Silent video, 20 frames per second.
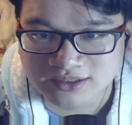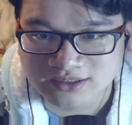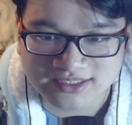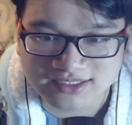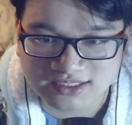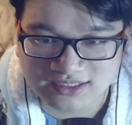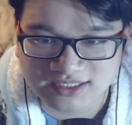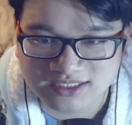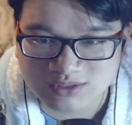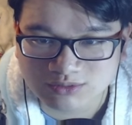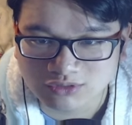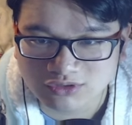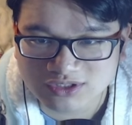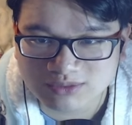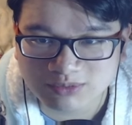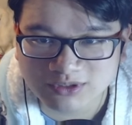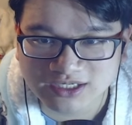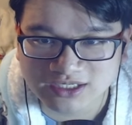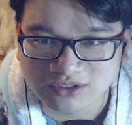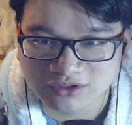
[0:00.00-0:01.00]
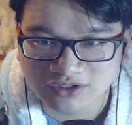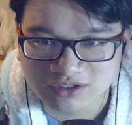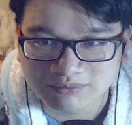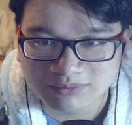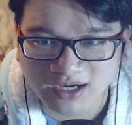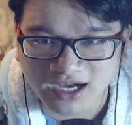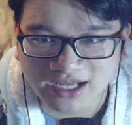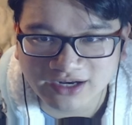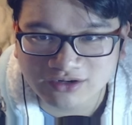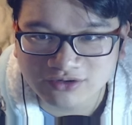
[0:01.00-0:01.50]
This looks pretty good,
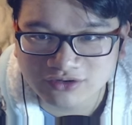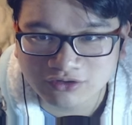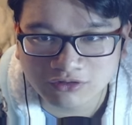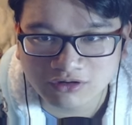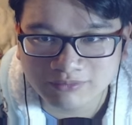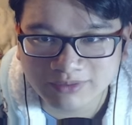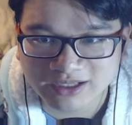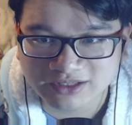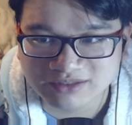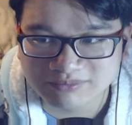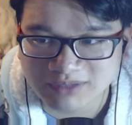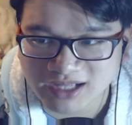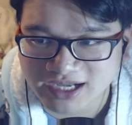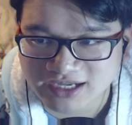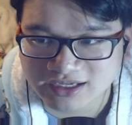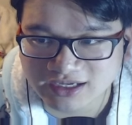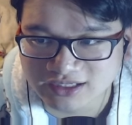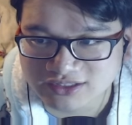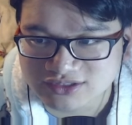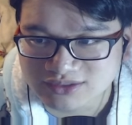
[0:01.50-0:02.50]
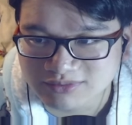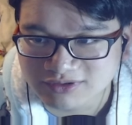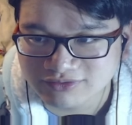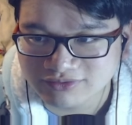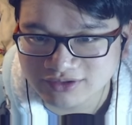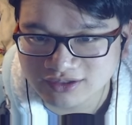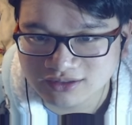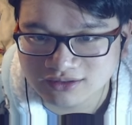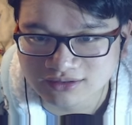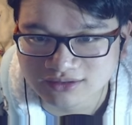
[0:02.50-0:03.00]
but I don't know about the black hair, to be
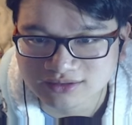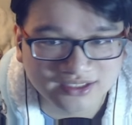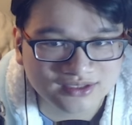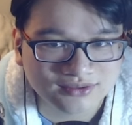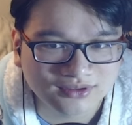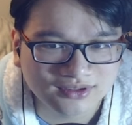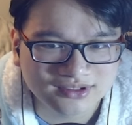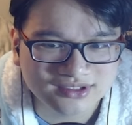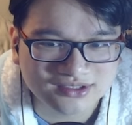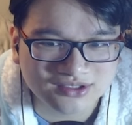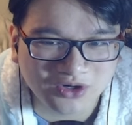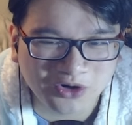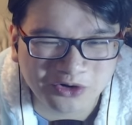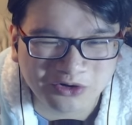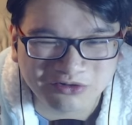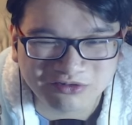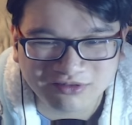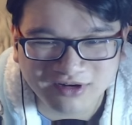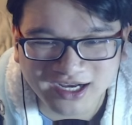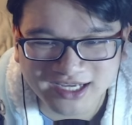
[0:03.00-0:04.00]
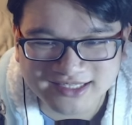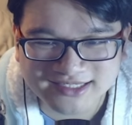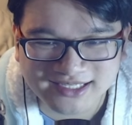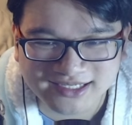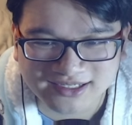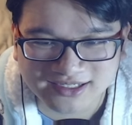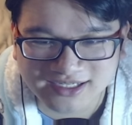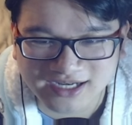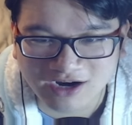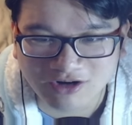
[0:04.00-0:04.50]
fair. This one's alright. It's like
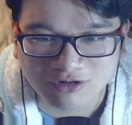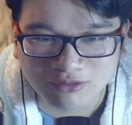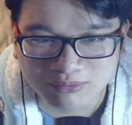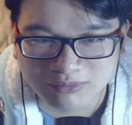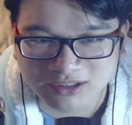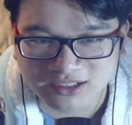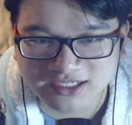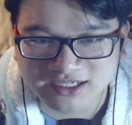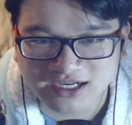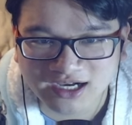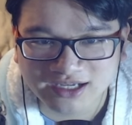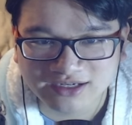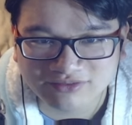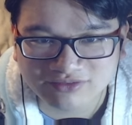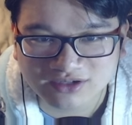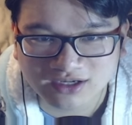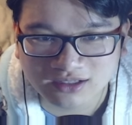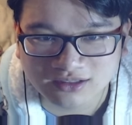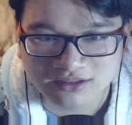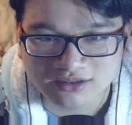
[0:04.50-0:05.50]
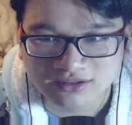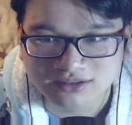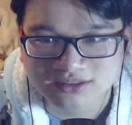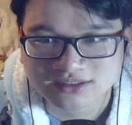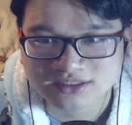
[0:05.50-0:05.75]
a caramelly kind of color.